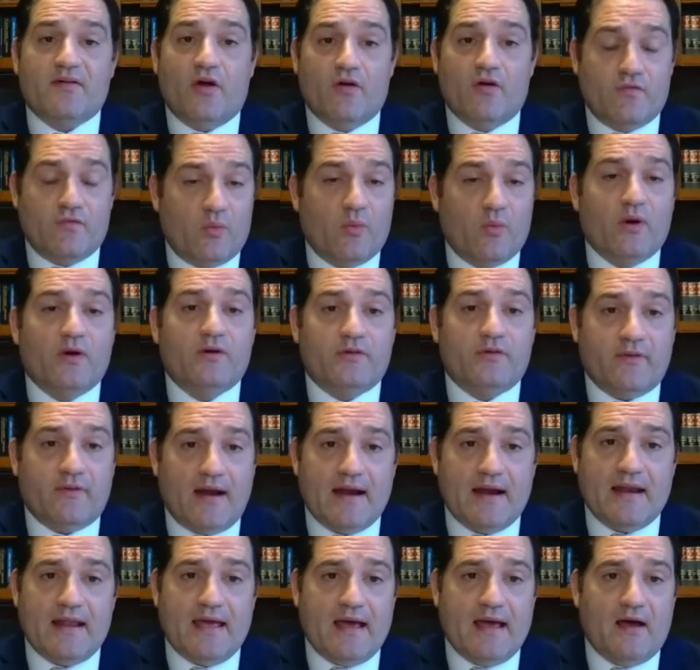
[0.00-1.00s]
are overworked
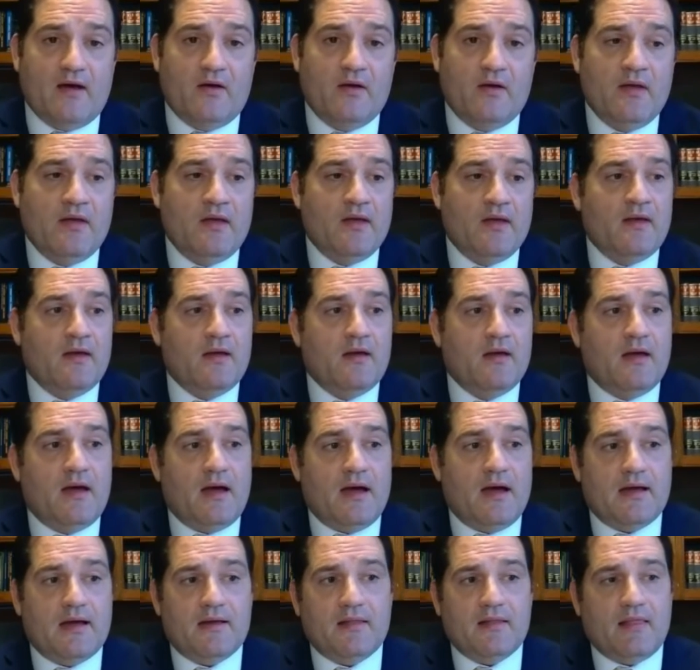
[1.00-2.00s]
right
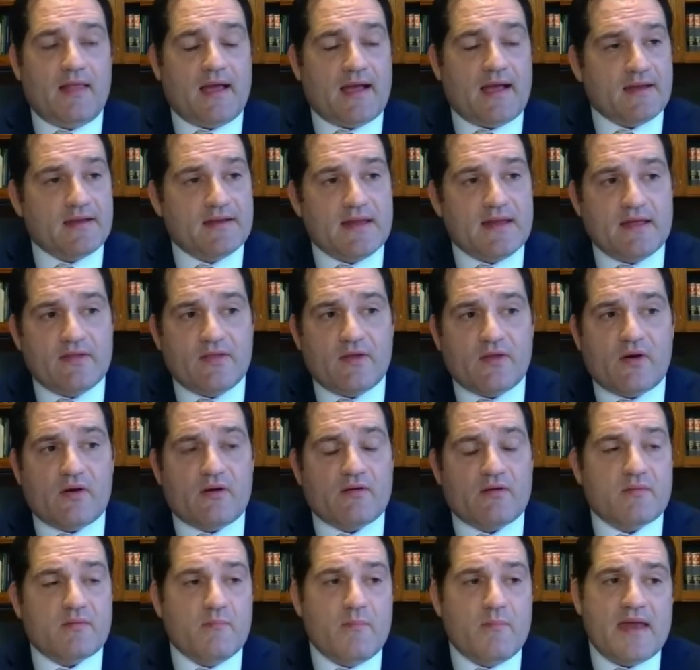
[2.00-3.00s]
now. Like I said, there
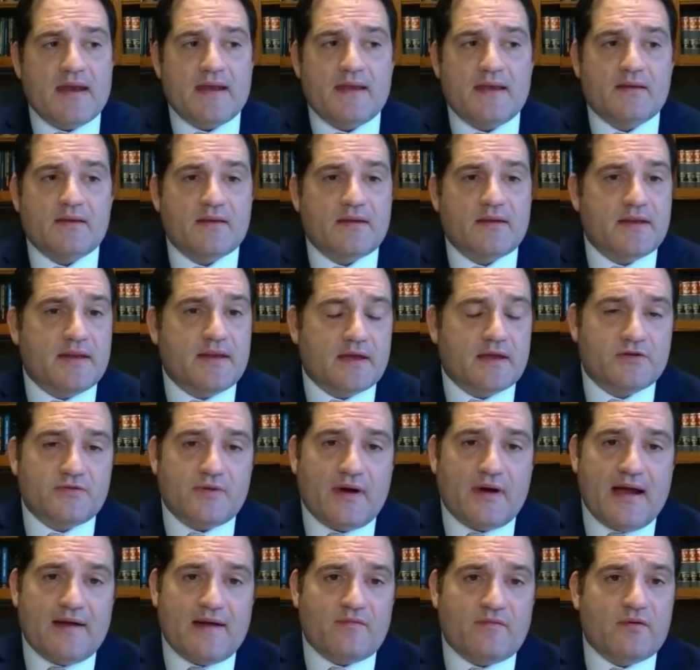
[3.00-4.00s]
are many sick
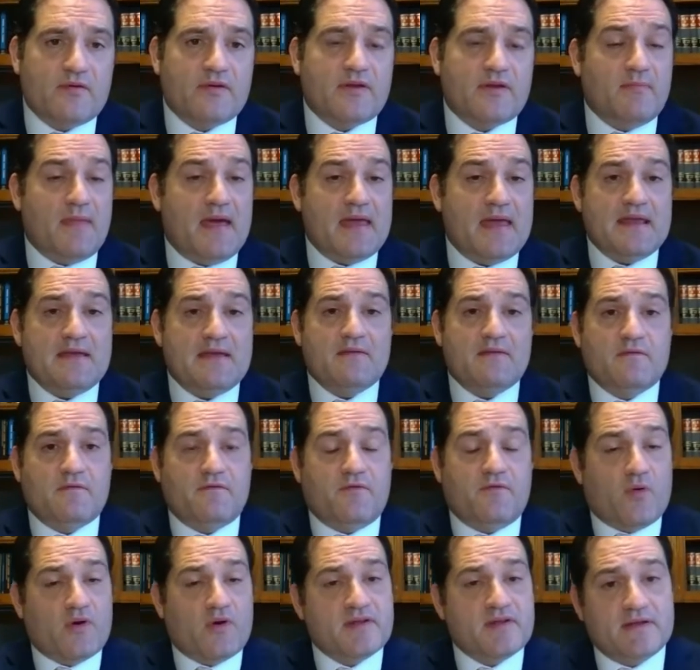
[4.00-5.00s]
drivers, many
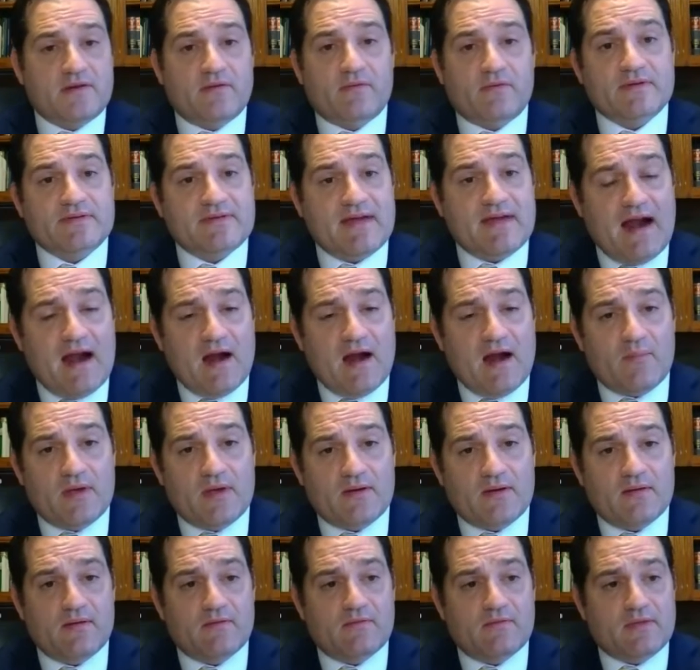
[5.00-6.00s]
forced in
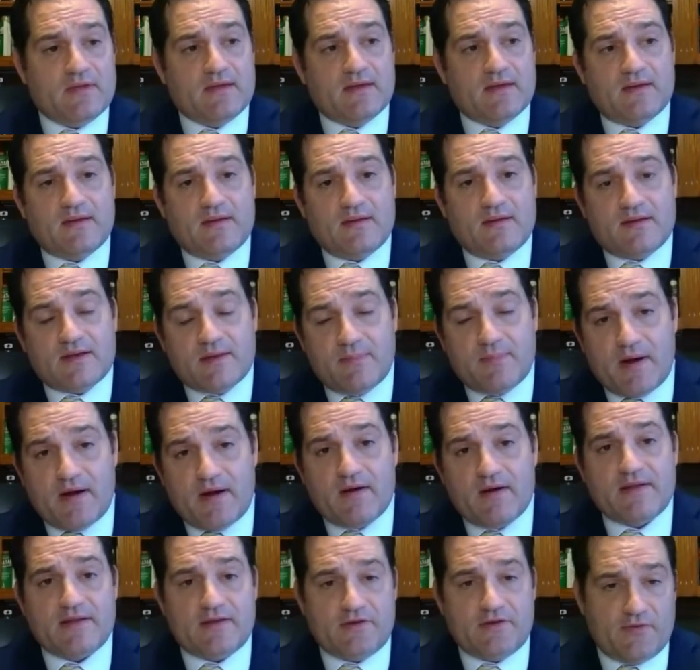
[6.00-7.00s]
retirement of the
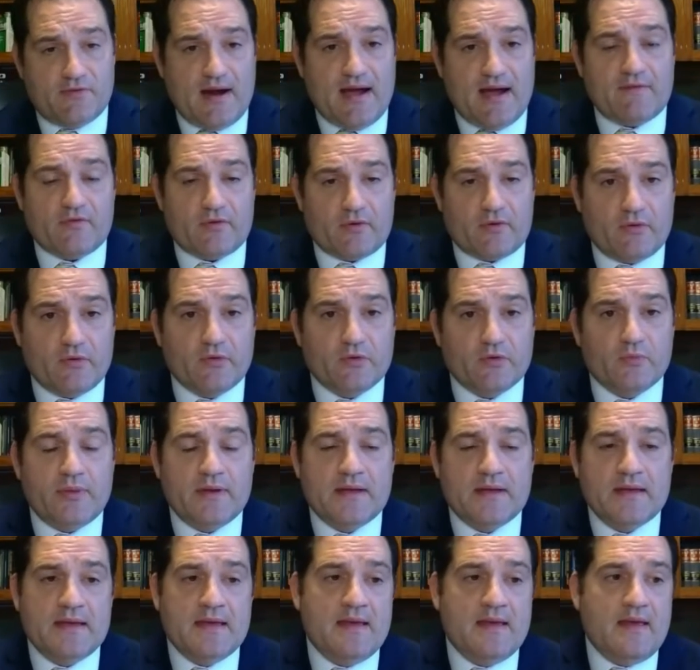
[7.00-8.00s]
experienced driver group.
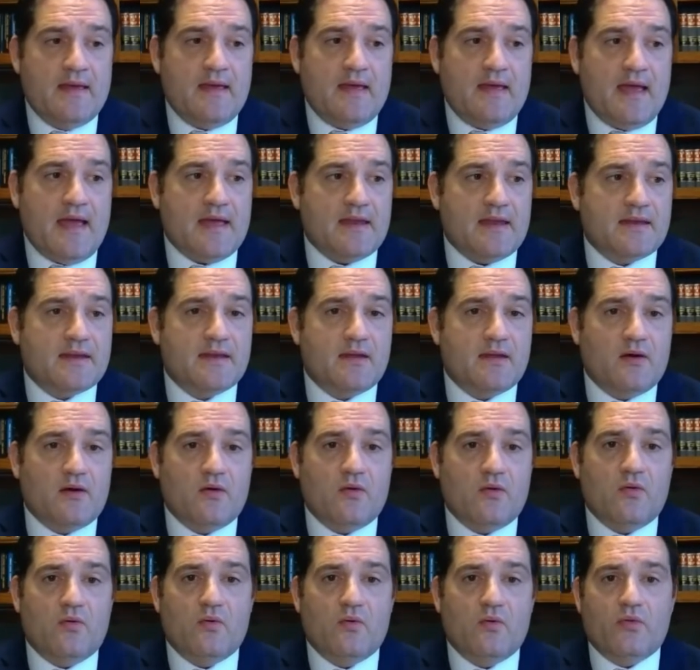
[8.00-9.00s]
And
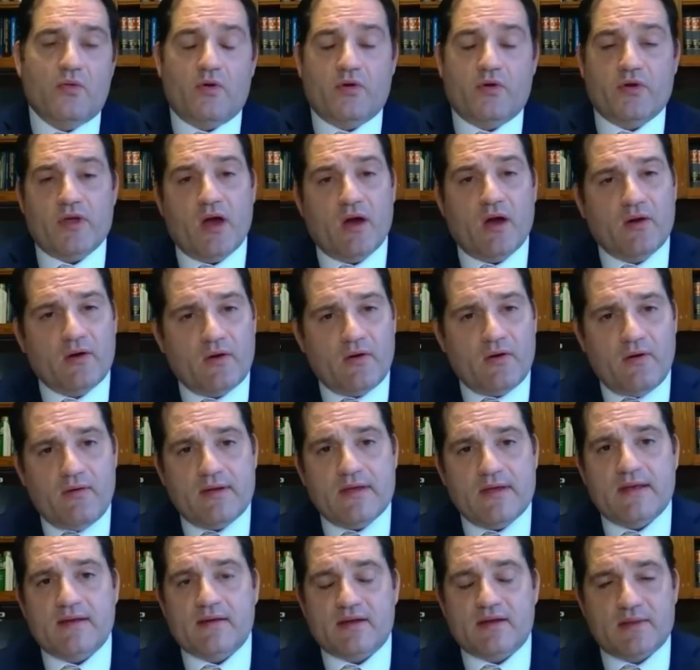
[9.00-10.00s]
so there are younger,
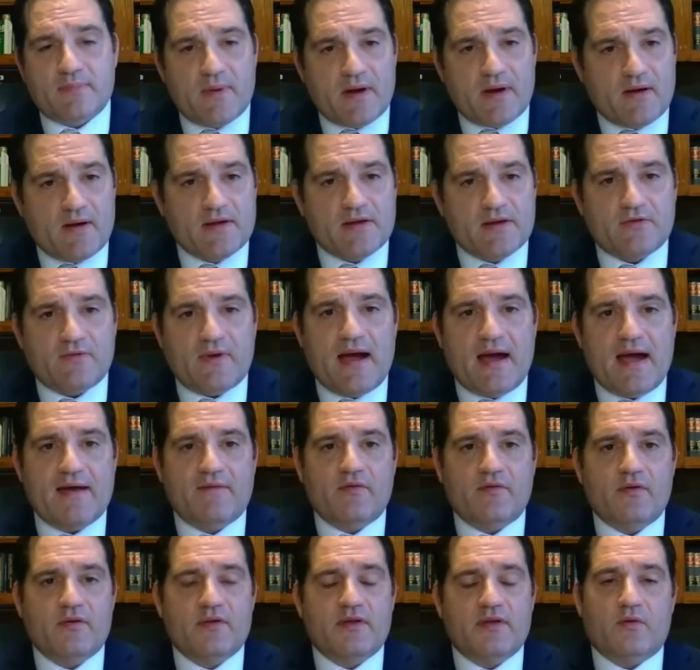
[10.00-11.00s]
inexperienced
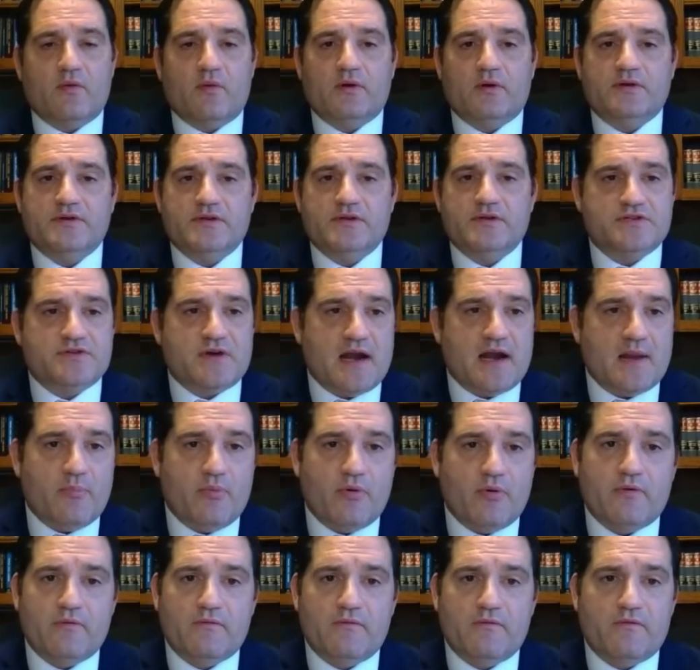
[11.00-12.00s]
drivers who are just trying to
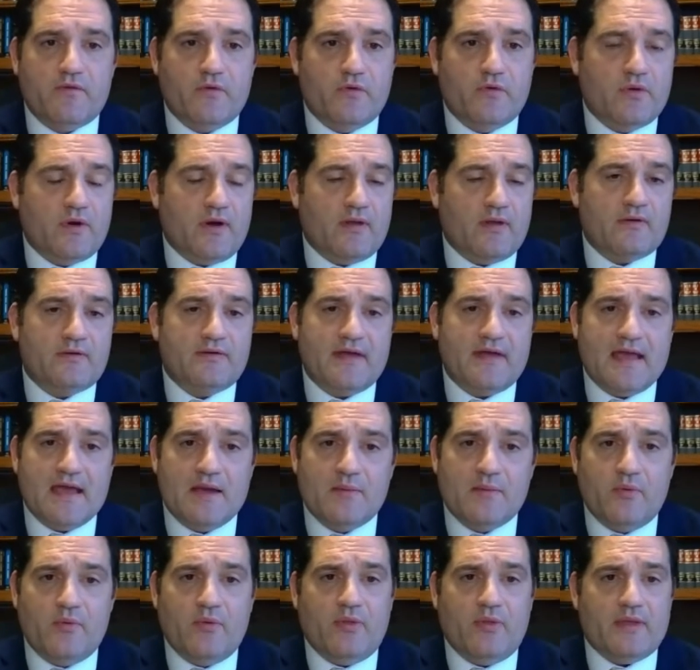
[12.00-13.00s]
put food on their
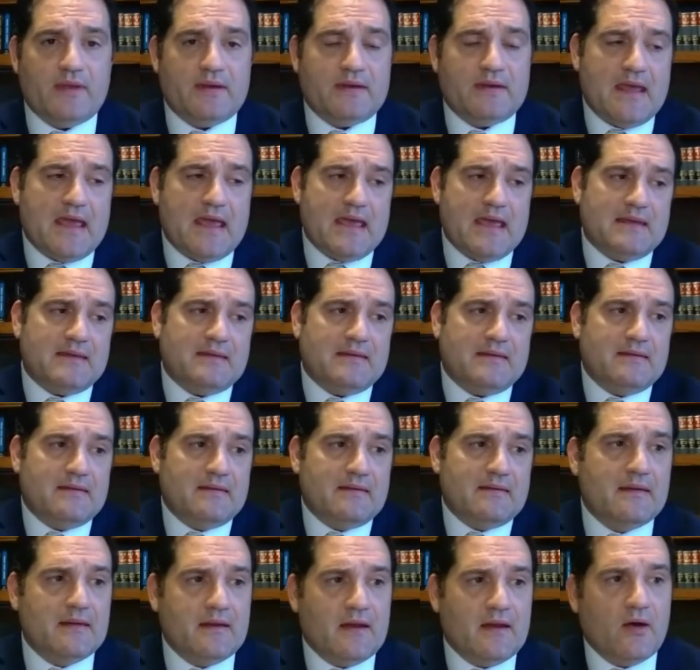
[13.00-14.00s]
table and
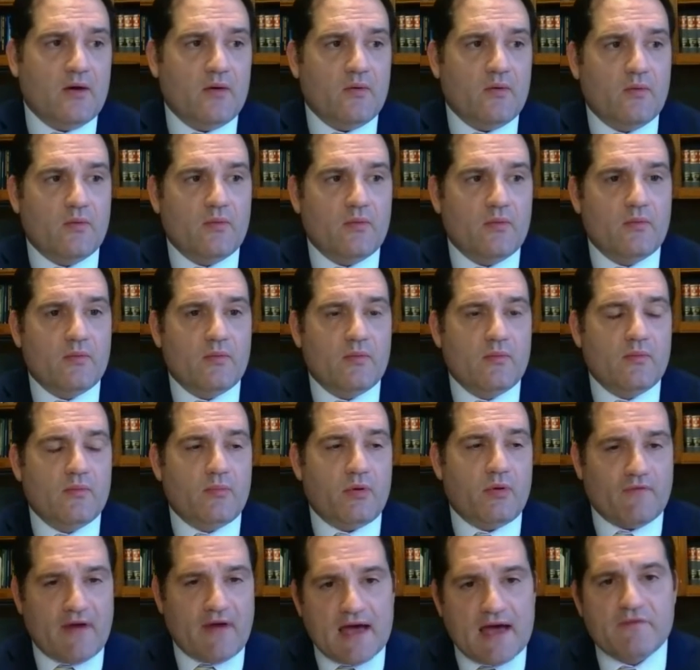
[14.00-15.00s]
you know,
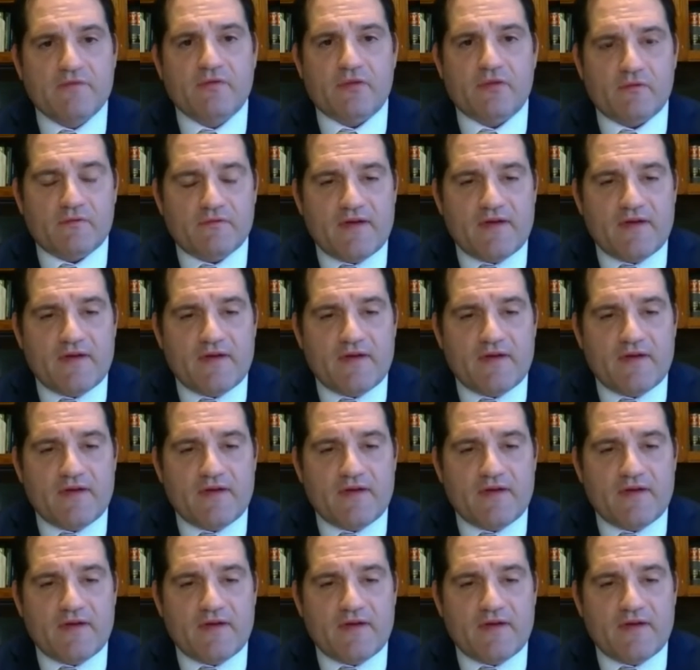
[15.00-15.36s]
provide for their